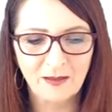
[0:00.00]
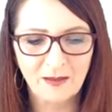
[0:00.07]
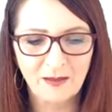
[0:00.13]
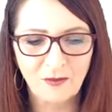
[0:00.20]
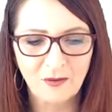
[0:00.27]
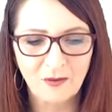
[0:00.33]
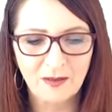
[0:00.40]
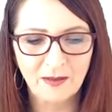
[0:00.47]

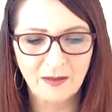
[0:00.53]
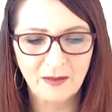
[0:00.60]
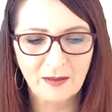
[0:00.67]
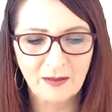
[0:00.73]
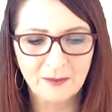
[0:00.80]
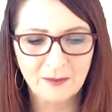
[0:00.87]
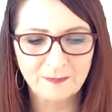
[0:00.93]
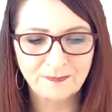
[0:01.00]
through
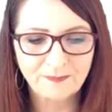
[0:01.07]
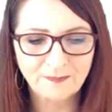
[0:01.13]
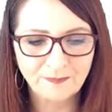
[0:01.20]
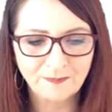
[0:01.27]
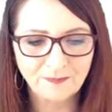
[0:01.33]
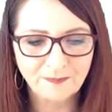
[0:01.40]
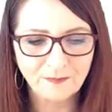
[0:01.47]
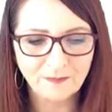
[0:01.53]
the
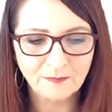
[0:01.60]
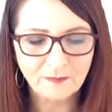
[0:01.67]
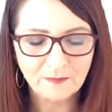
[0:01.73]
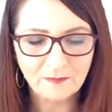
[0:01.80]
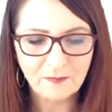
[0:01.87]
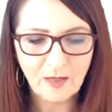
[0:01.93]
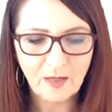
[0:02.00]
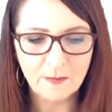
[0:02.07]

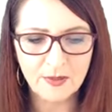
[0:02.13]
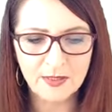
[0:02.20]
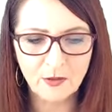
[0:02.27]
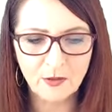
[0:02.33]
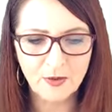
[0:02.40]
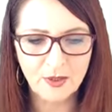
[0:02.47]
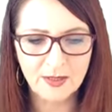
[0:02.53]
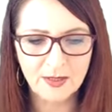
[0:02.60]

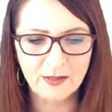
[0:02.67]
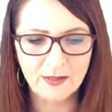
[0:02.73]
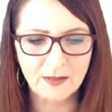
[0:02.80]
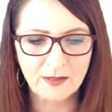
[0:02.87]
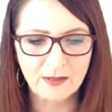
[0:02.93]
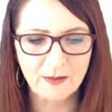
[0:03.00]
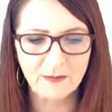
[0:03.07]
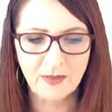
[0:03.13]
prescription
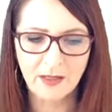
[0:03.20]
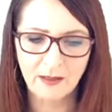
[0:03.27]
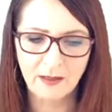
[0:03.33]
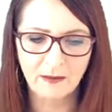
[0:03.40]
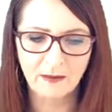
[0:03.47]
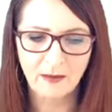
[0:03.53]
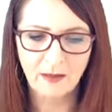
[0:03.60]
system there.